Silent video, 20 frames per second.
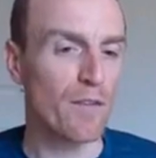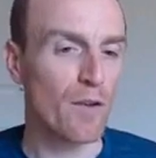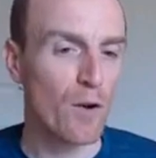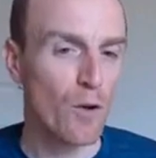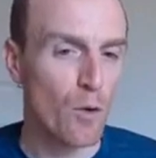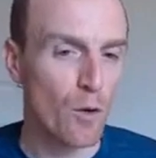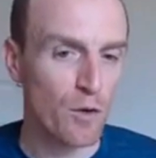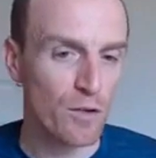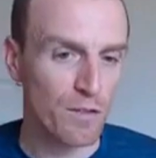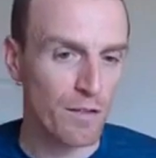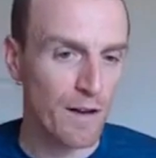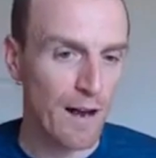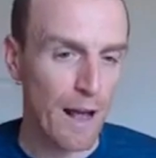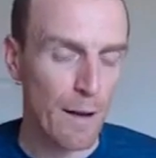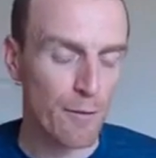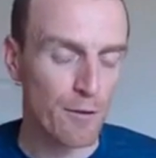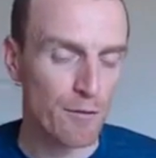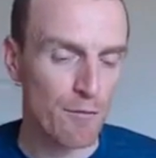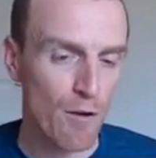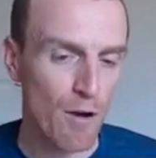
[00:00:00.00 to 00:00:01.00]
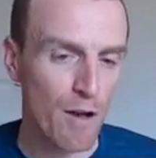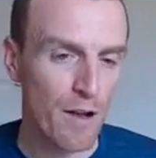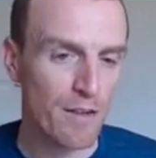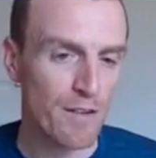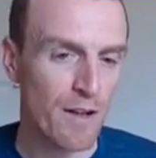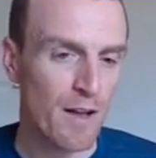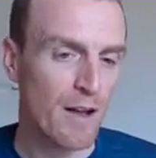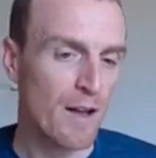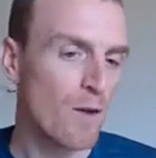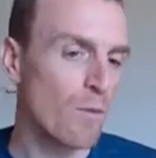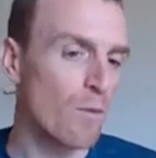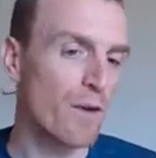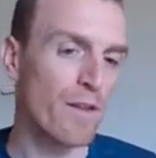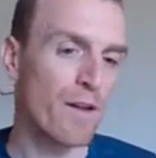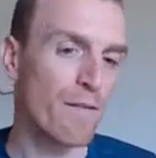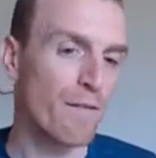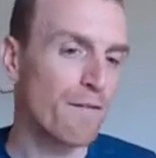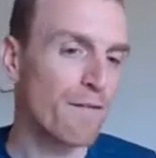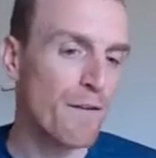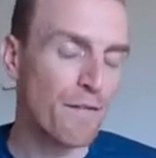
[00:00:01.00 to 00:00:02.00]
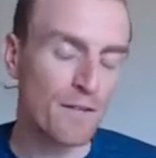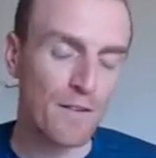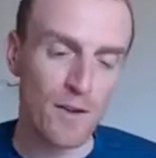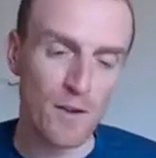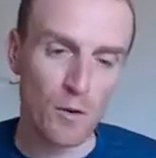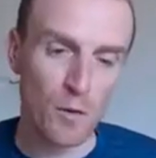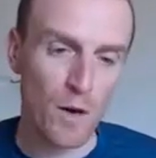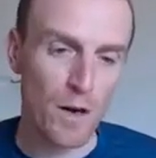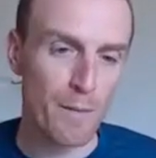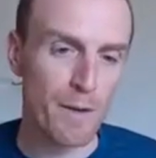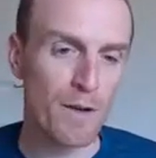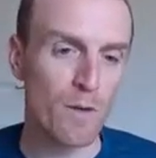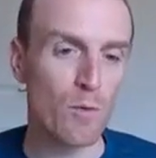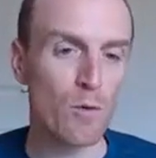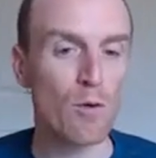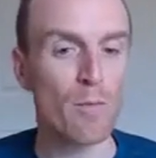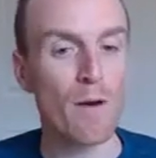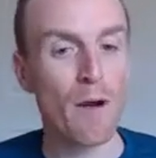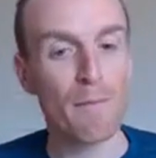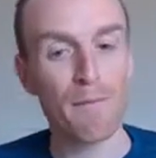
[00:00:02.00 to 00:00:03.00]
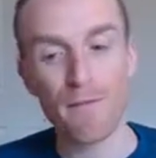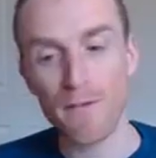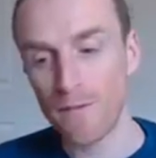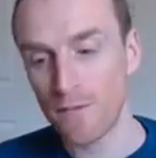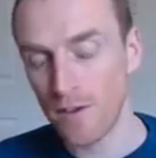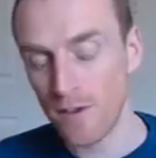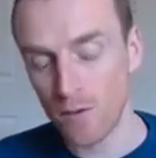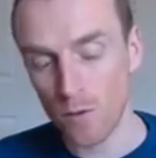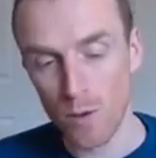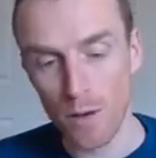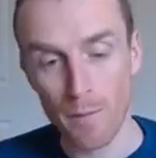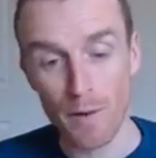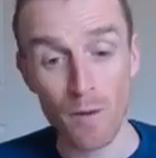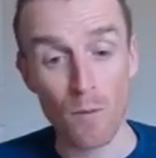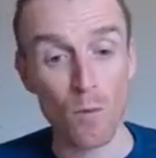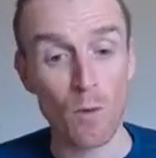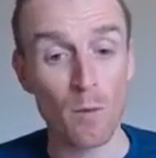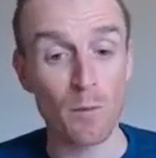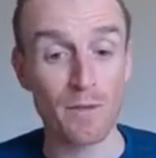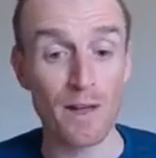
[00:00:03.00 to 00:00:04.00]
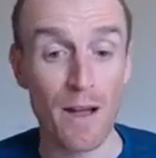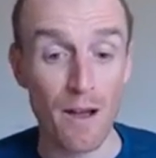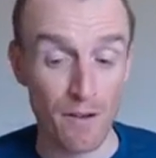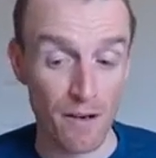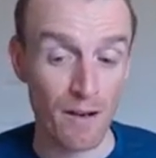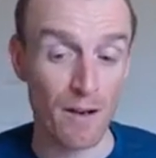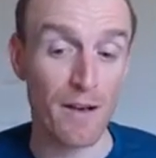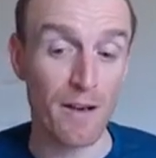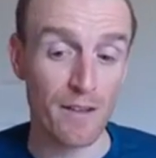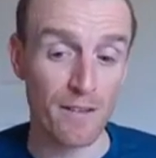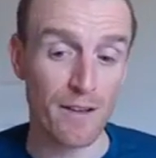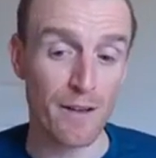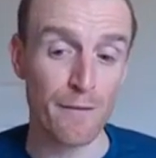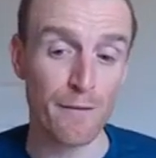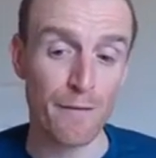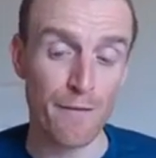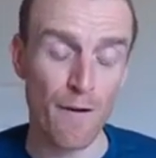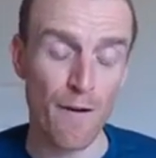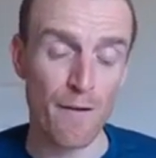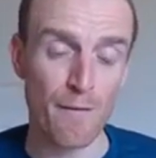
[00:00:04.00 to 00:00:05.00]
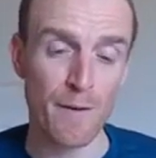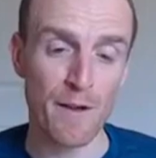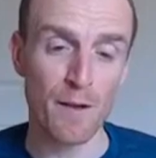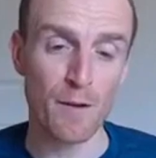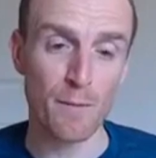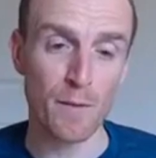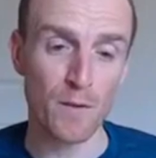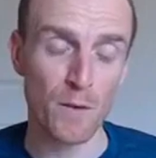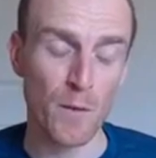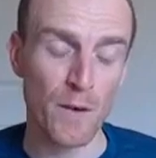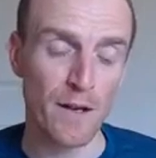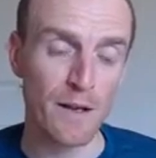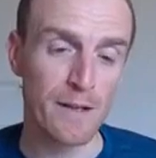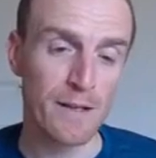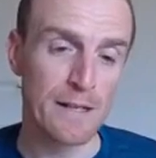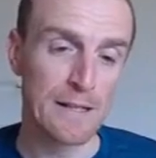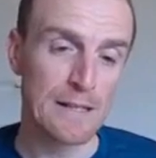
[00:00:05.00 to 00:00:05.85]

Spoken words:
in the course of an hour's ride, with a 15-20 minute warm up, 15-20 minute warm down, and like I said, 5 minutes between.